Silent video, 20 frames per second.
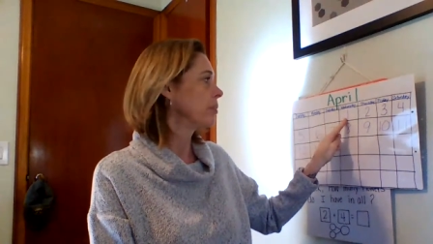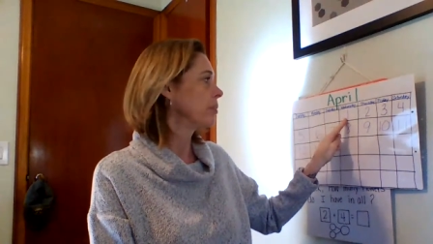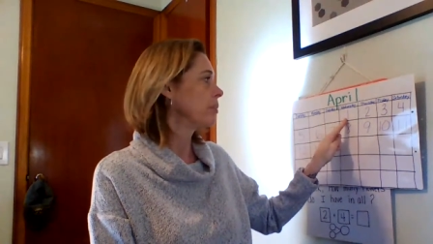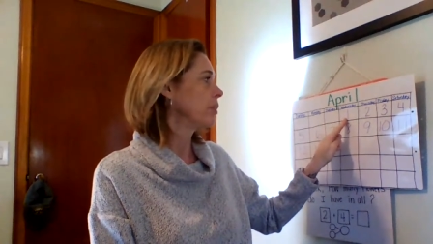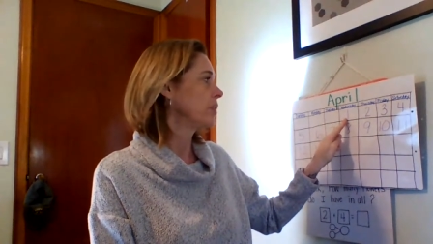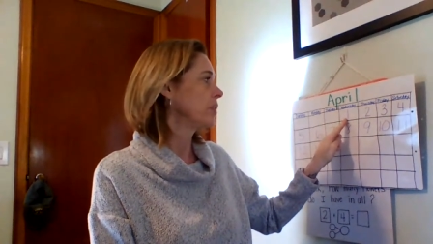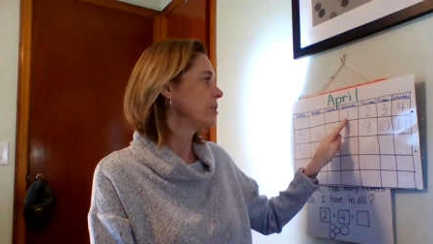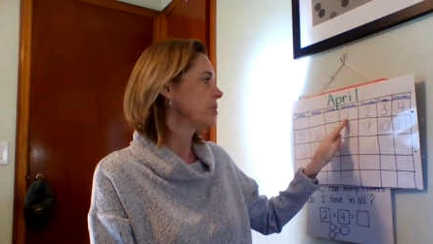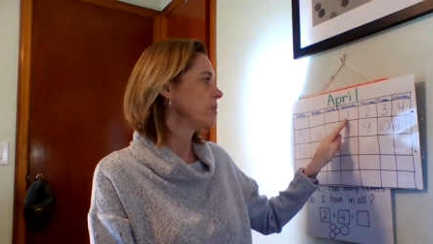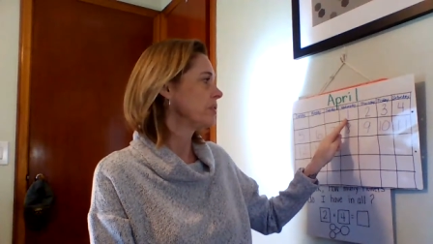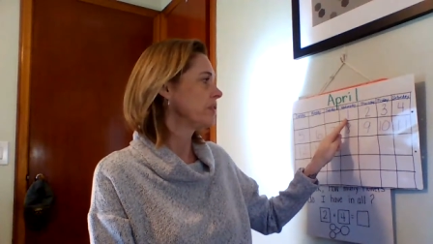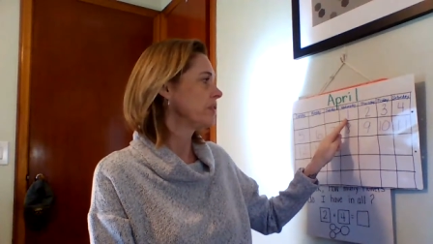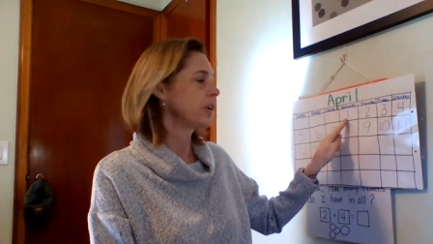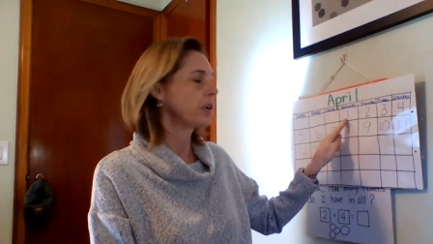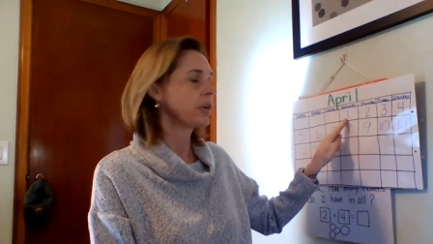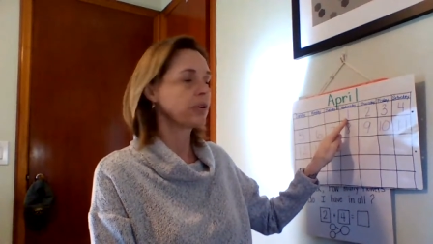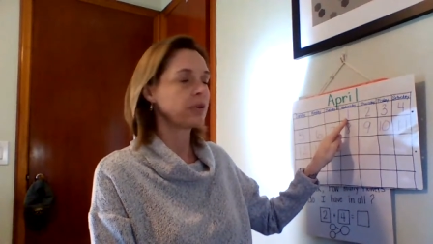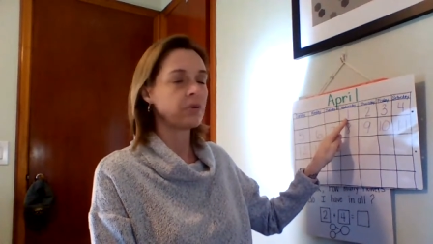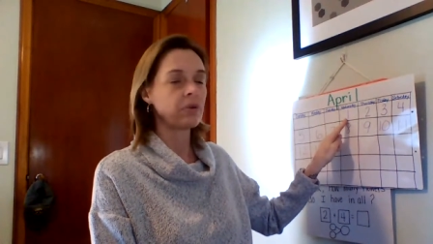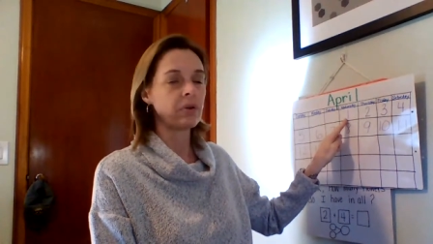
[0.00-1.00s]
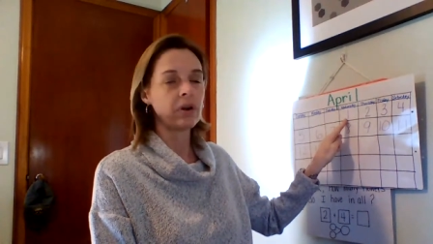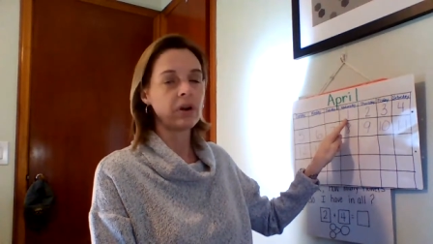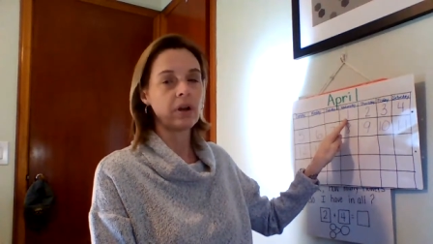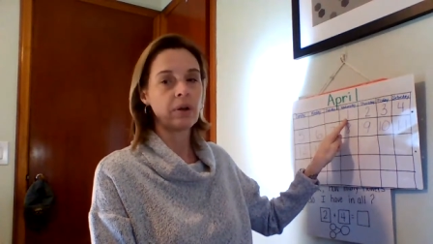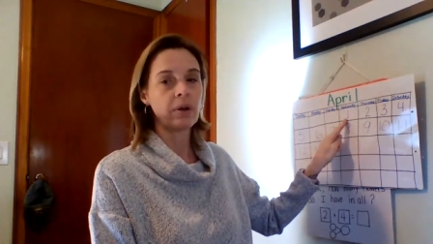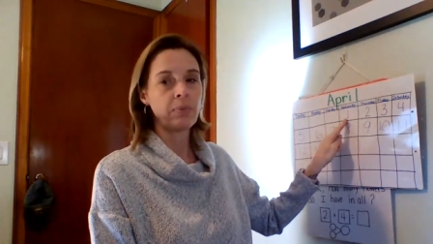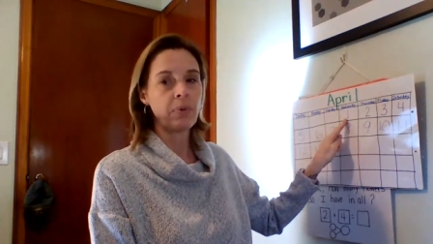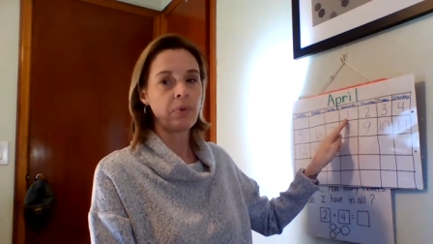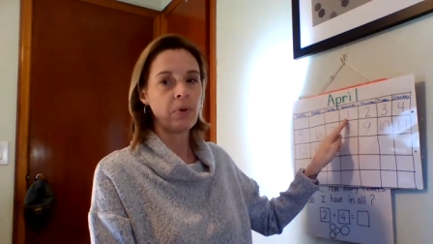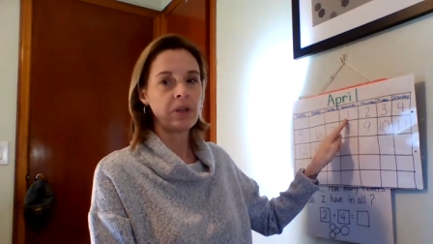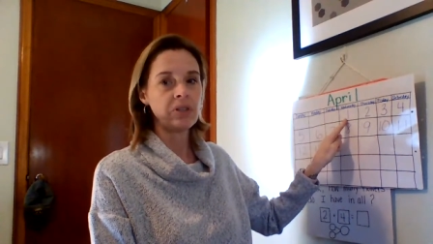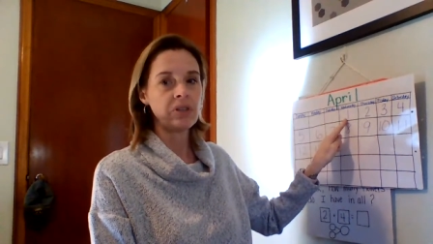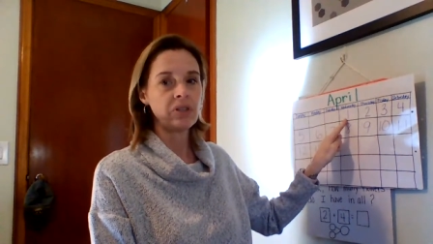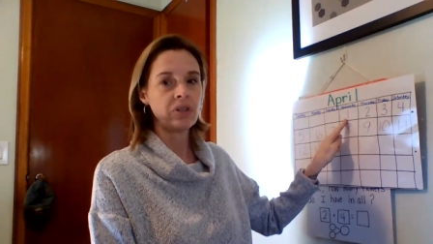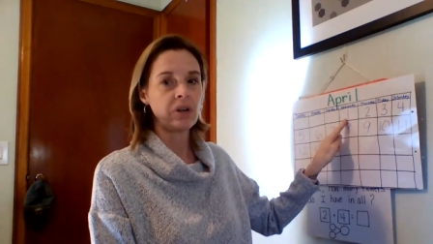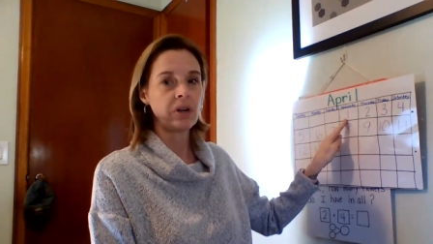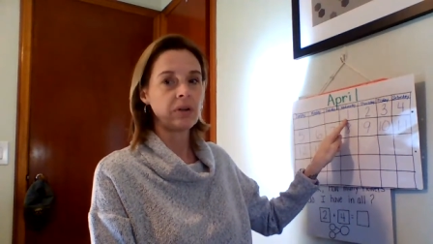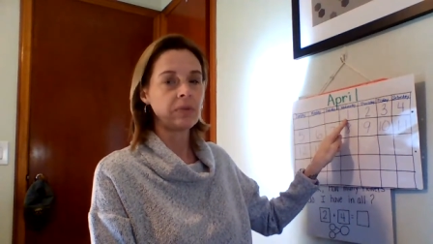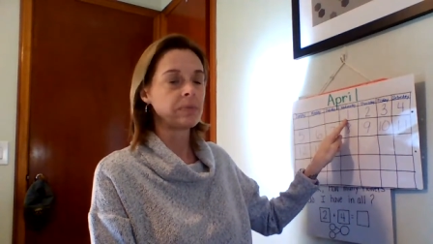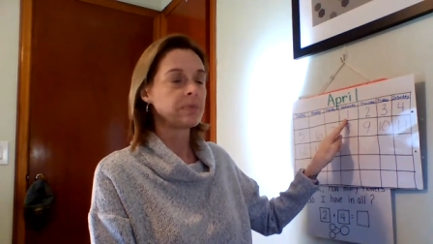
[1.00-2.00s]
pointer finger or a
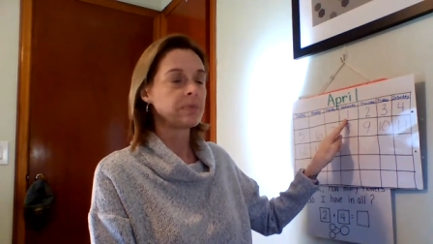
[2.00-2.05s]
pointer.